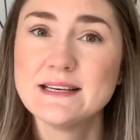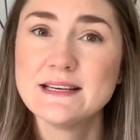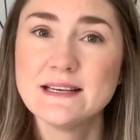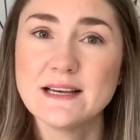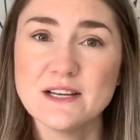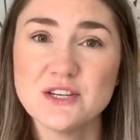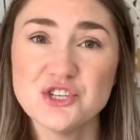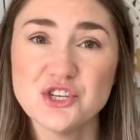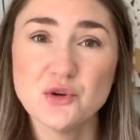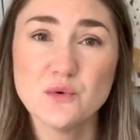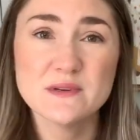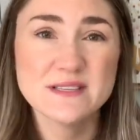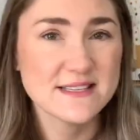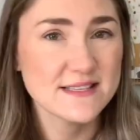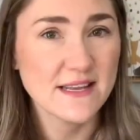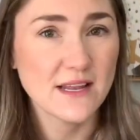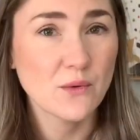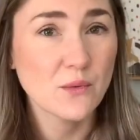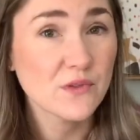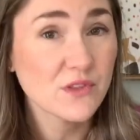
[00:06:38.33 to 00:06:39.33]
and she was
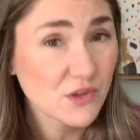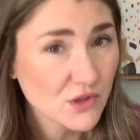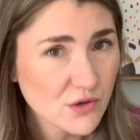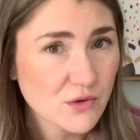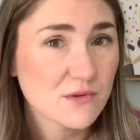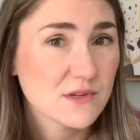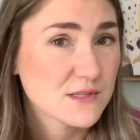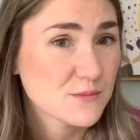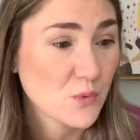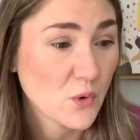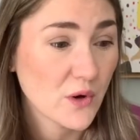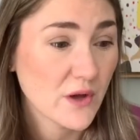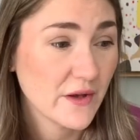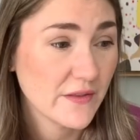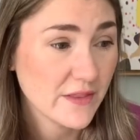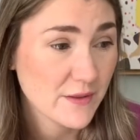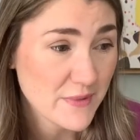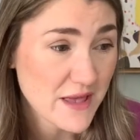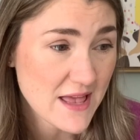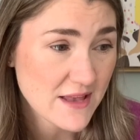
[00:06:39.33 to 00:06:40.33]
sitting with the cutest boy on
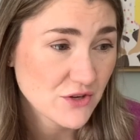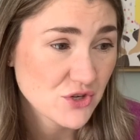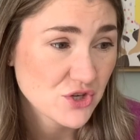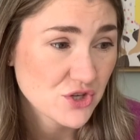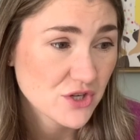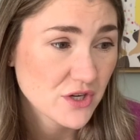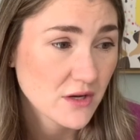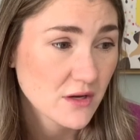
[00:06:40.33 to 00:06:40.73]
the bench.